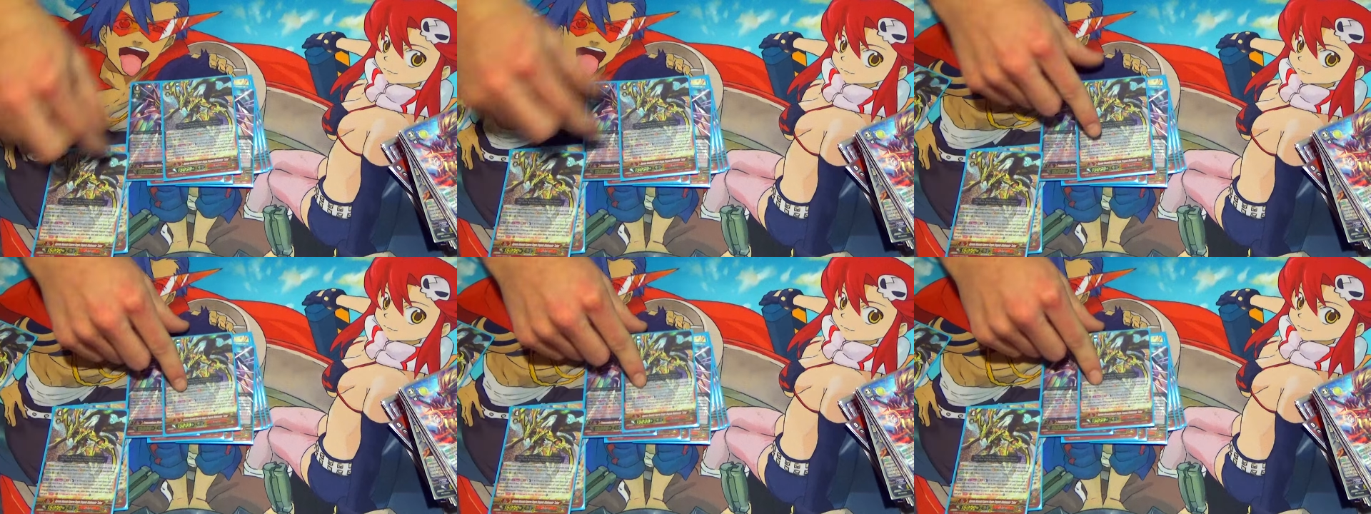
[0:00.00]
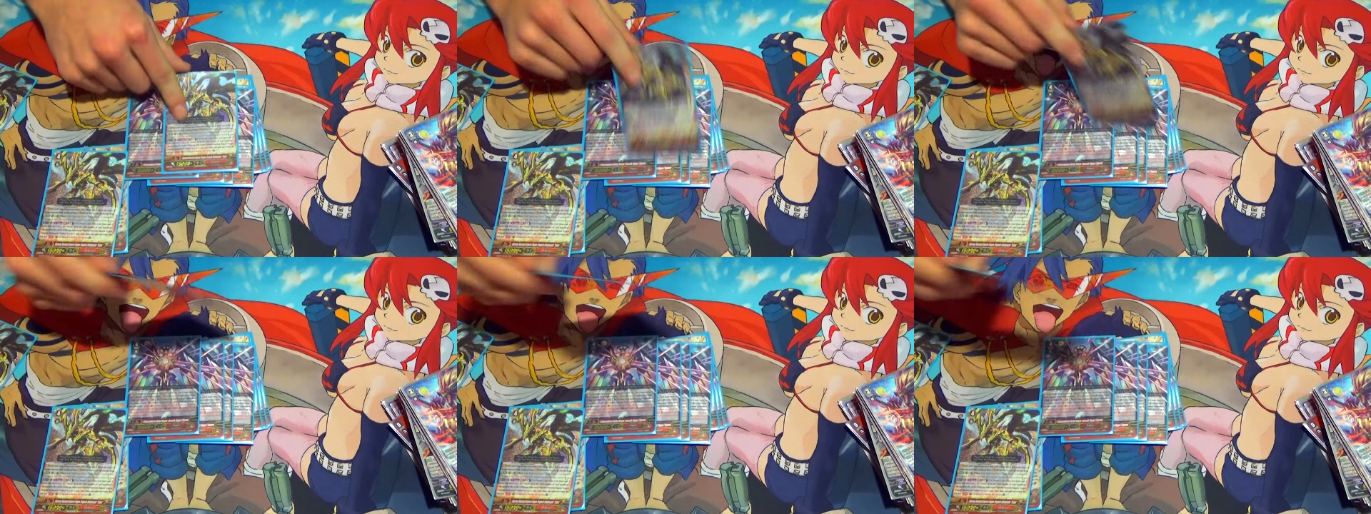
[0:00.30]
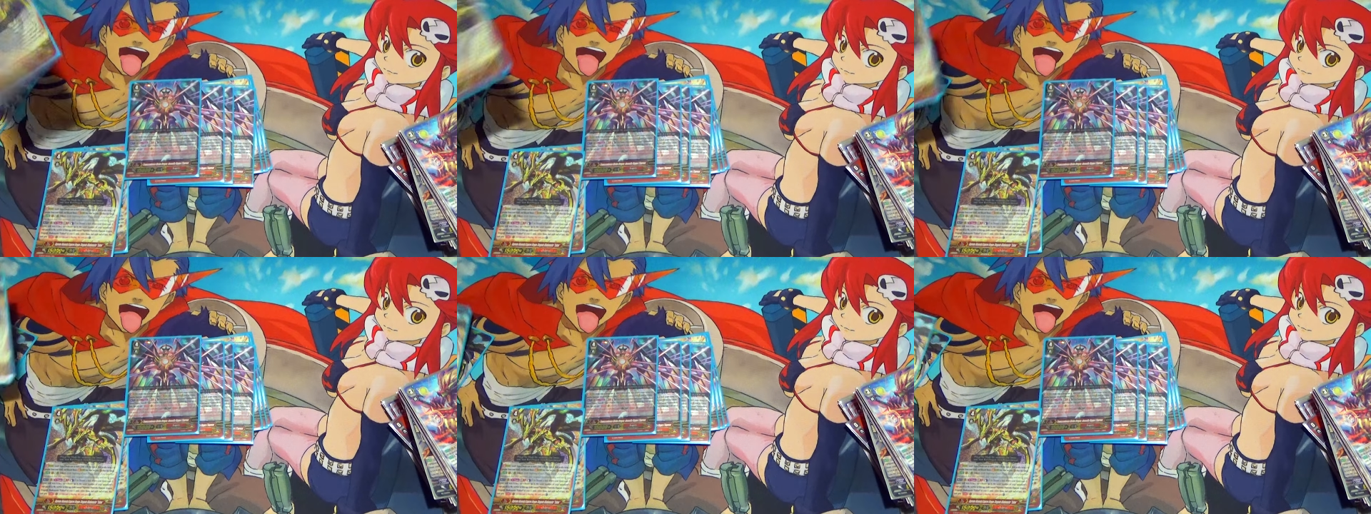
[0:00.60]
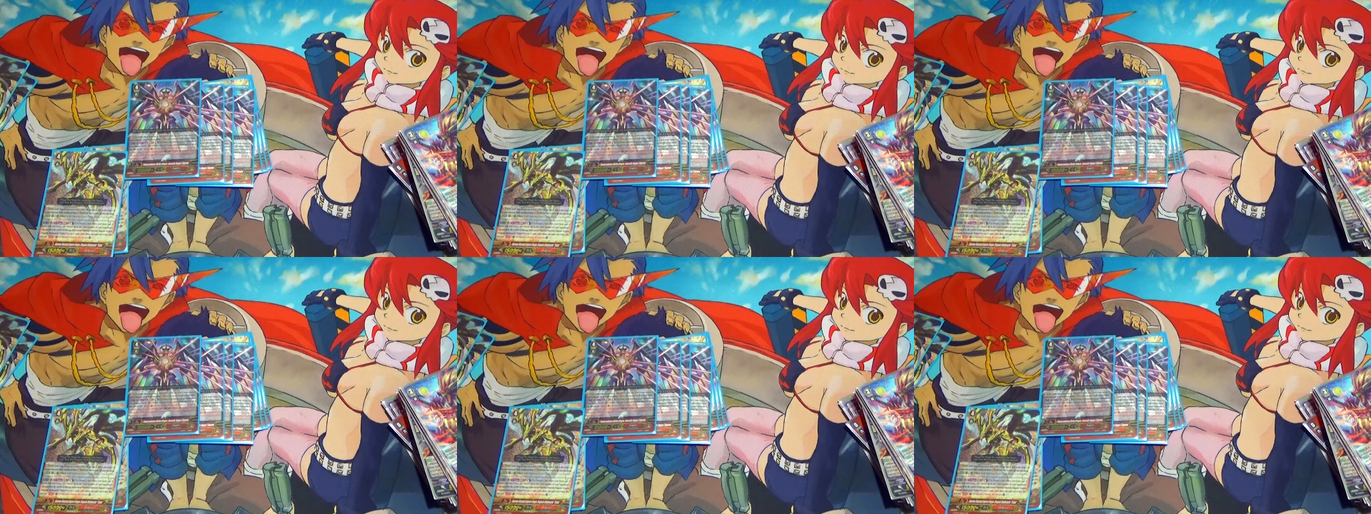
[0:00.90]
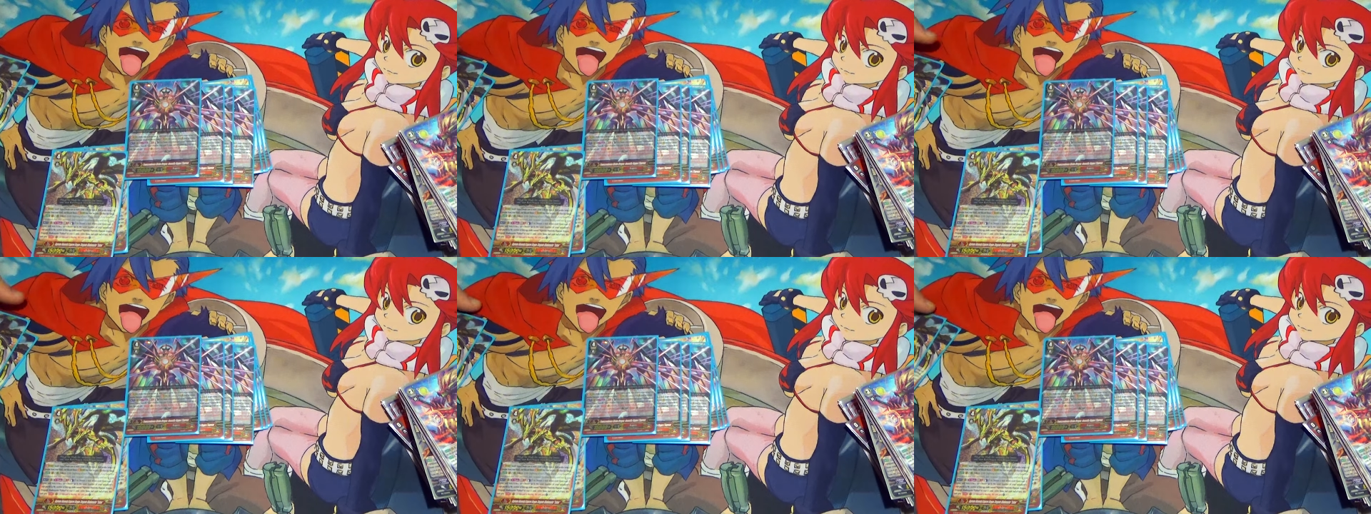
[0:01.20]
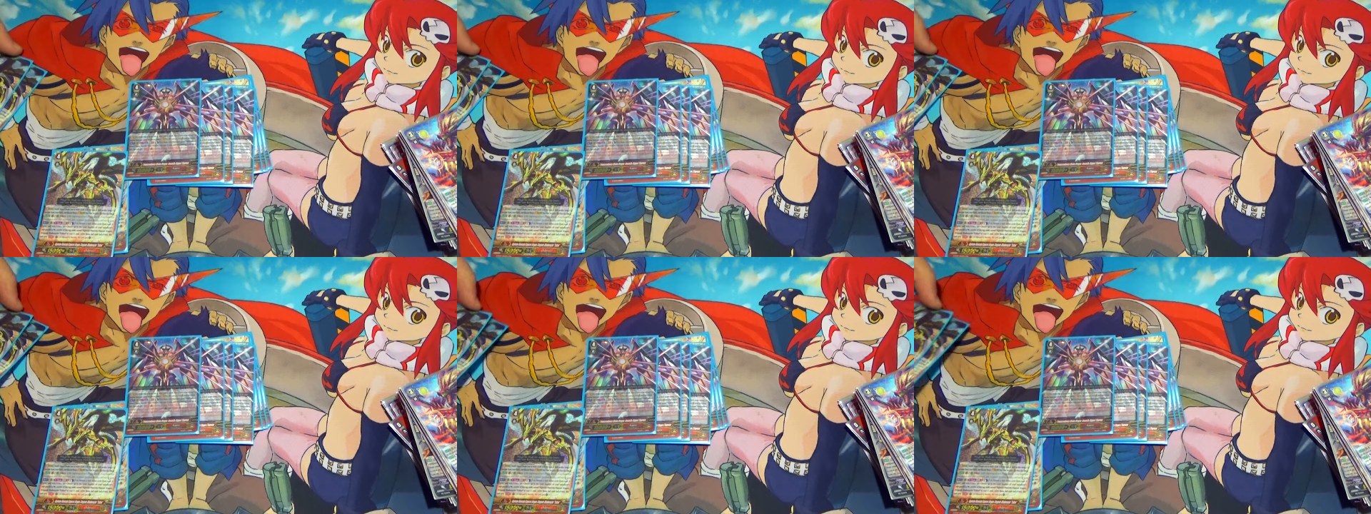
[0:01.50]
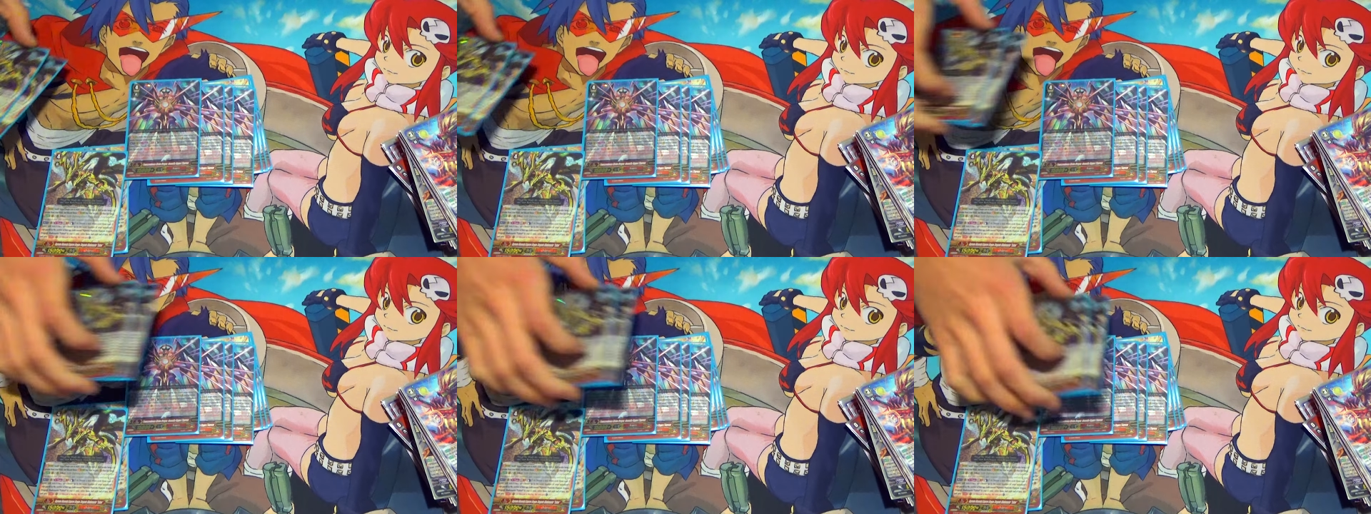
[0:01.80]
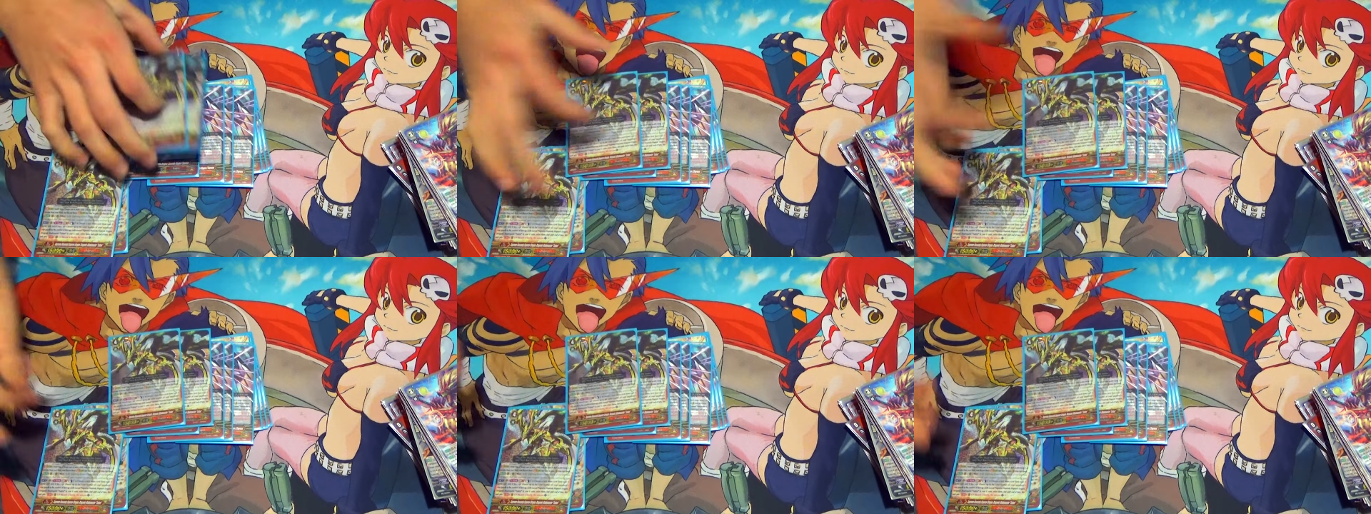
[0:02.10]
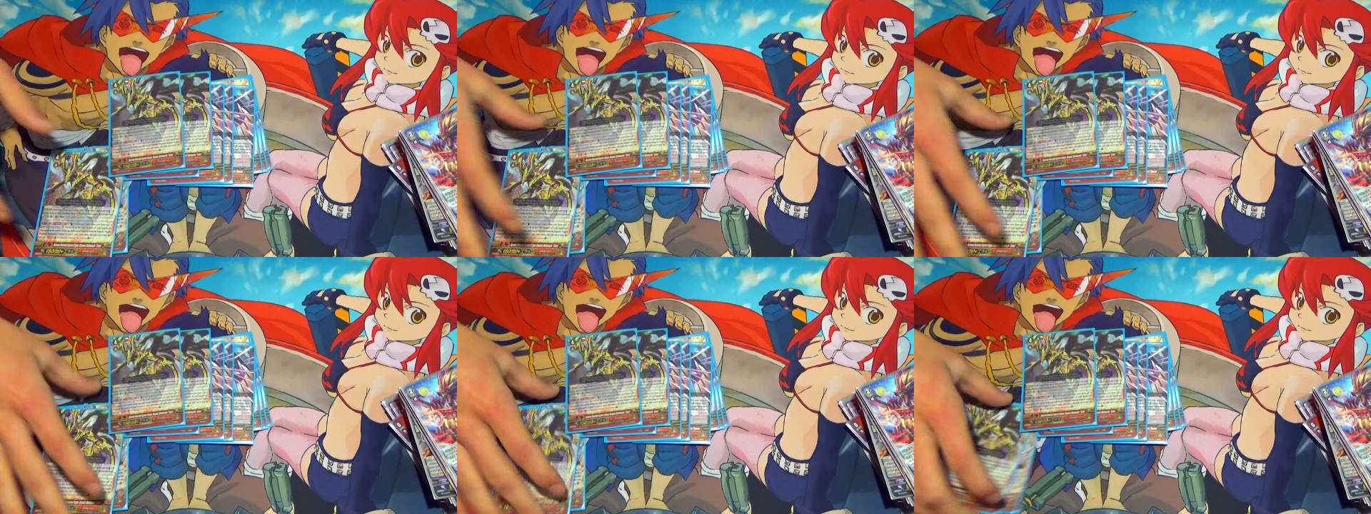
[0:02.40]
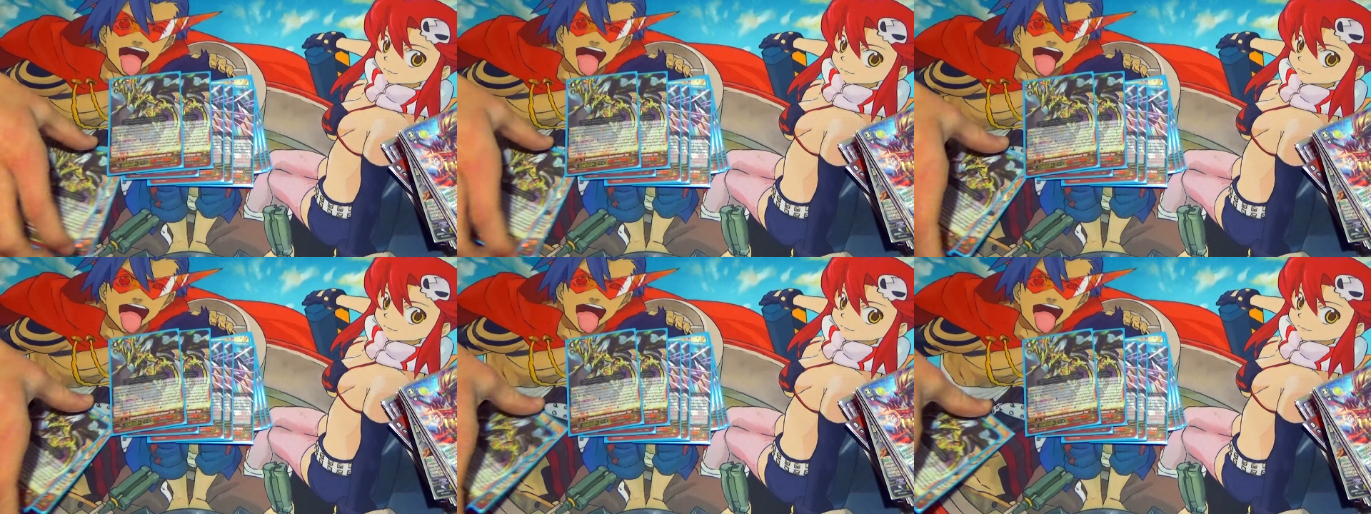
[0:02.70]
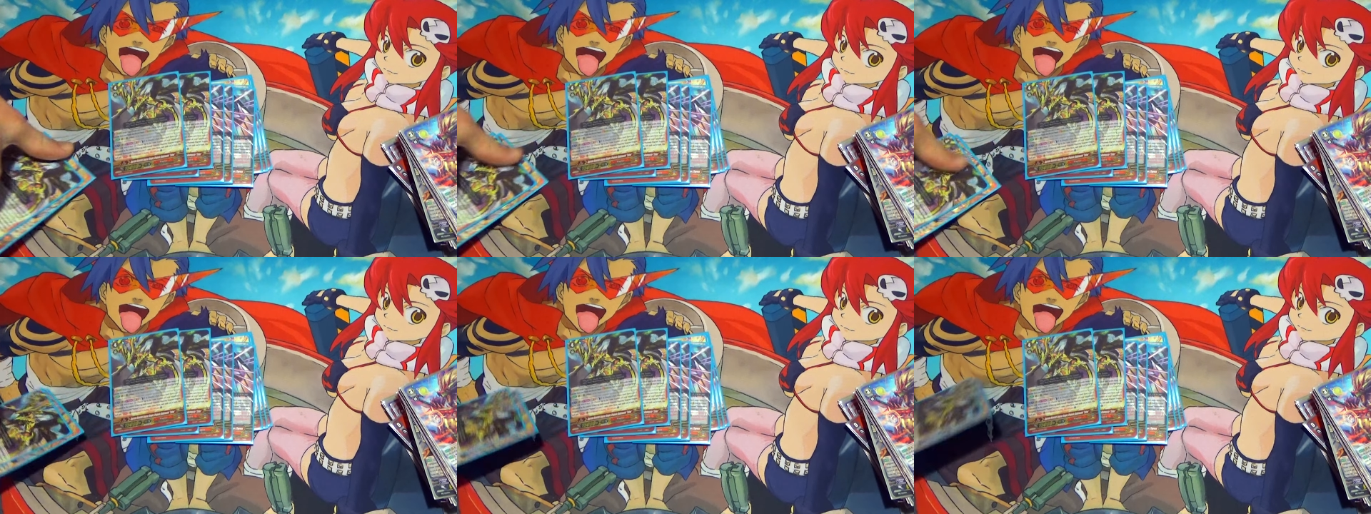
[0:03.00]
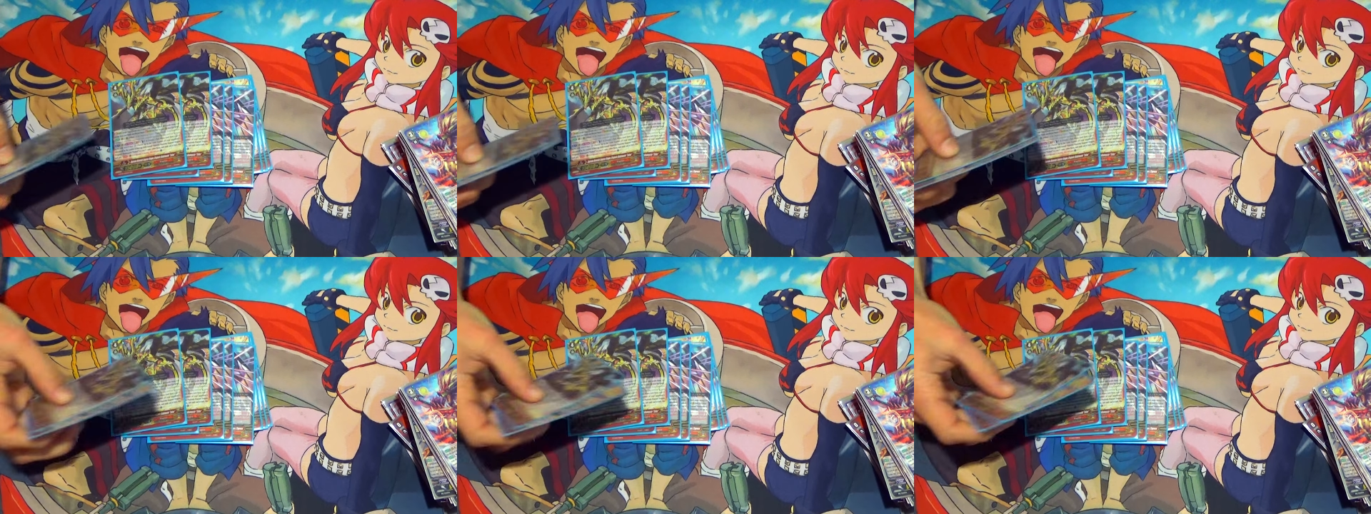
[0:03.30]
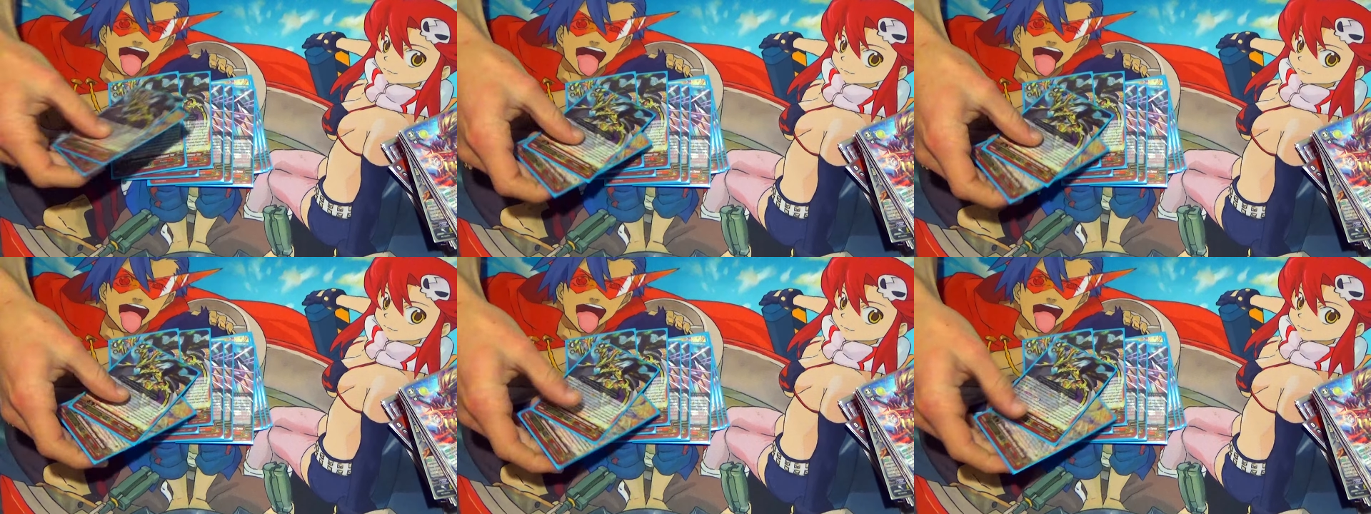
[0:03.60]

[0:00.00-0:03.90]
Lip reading: (no speaker visible)